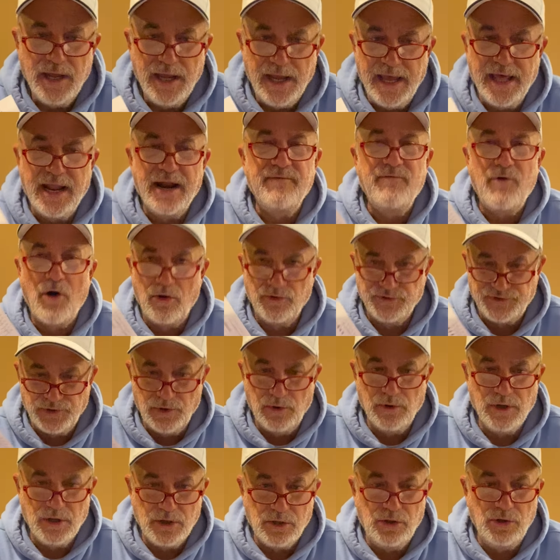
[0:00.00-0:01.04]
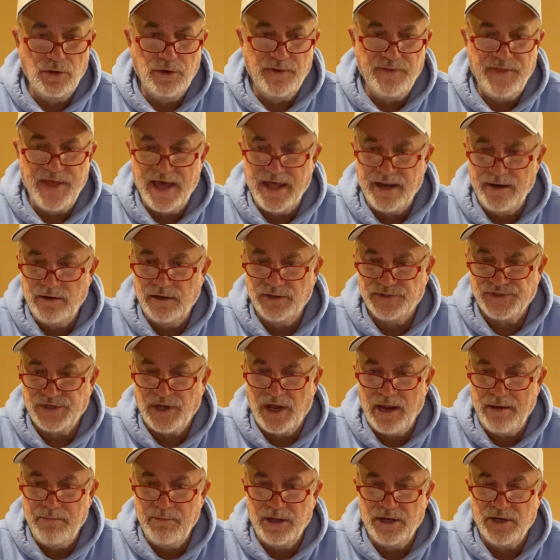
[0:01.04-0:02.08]
and I've also included that
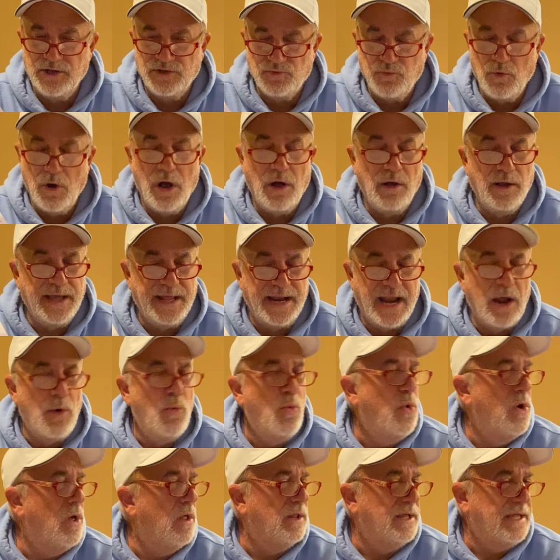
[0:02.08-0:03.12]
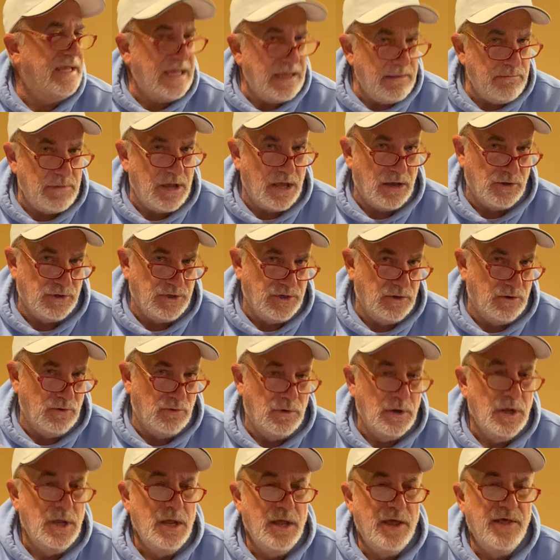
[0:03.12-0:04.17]
assignment as well, and I will email
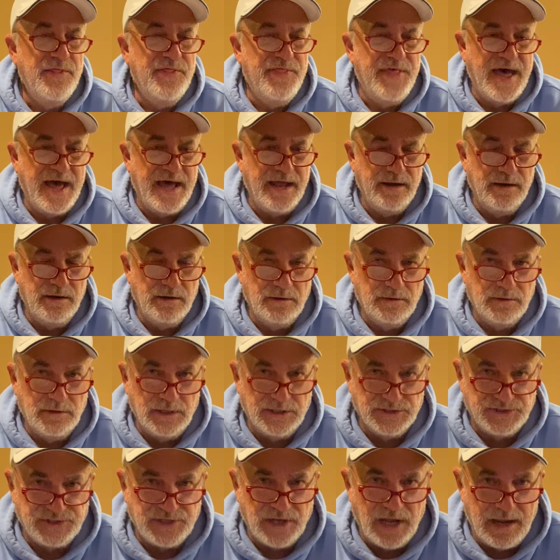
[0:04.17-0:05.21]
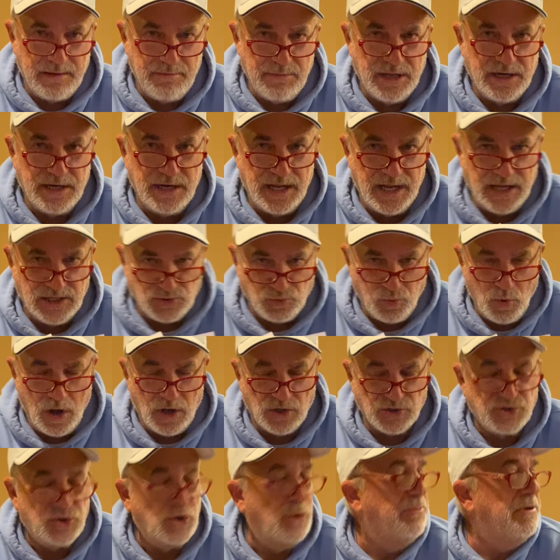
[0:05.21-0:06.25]
you that assignment as
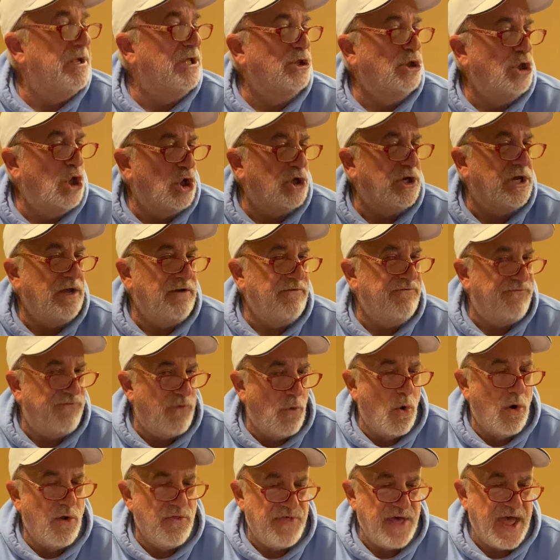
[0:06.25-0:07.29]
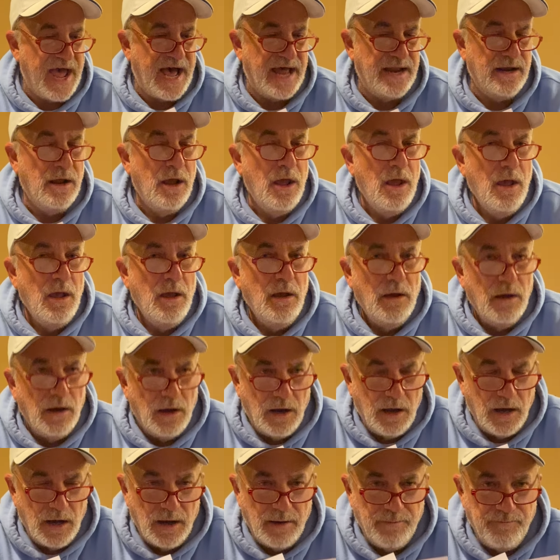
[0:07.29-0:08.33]
well. So be looking for that
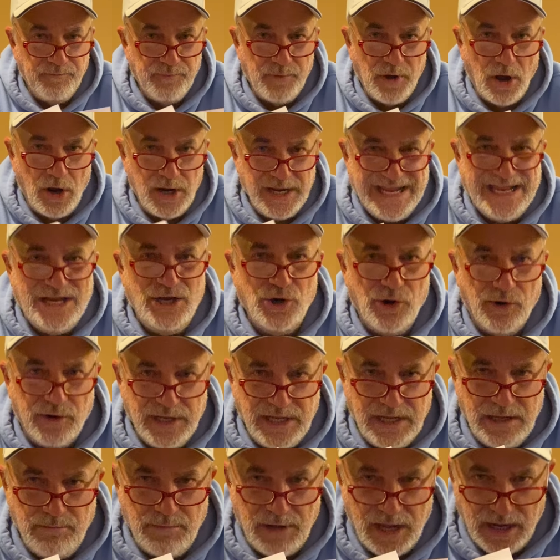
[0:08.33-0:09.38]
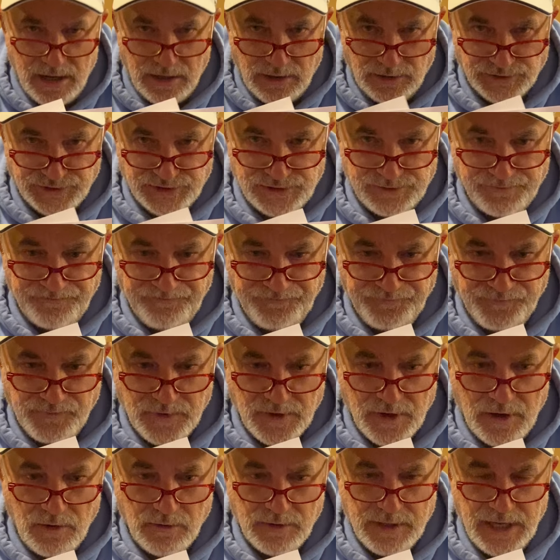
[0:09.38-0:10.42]
in your emails,
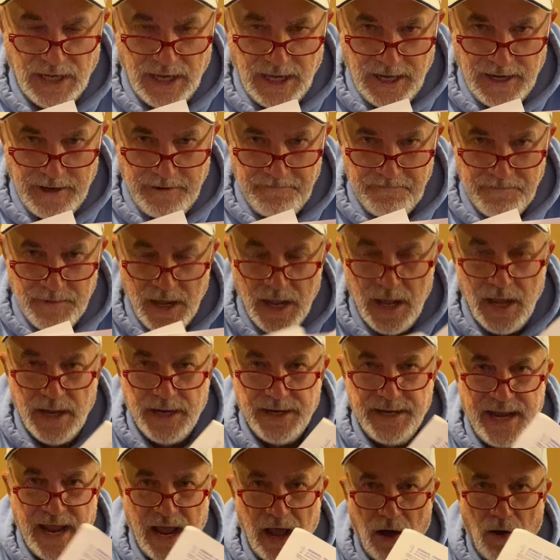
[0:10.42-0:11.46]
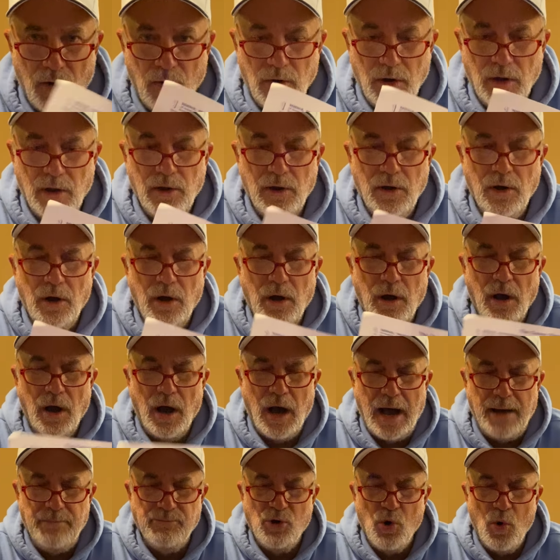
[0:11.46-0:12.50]
okay? Now,
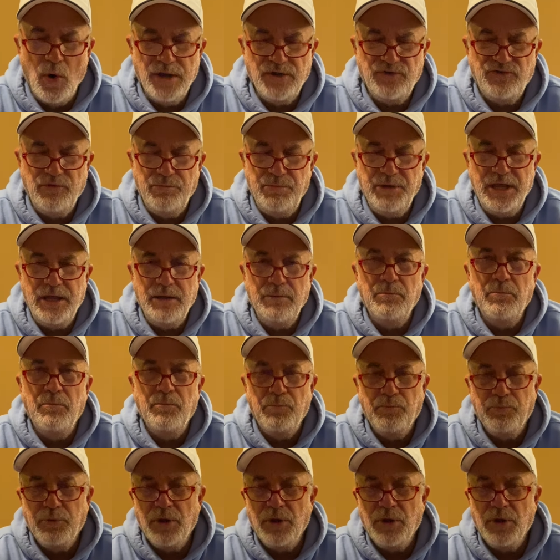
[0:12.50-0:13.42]
I'm going to be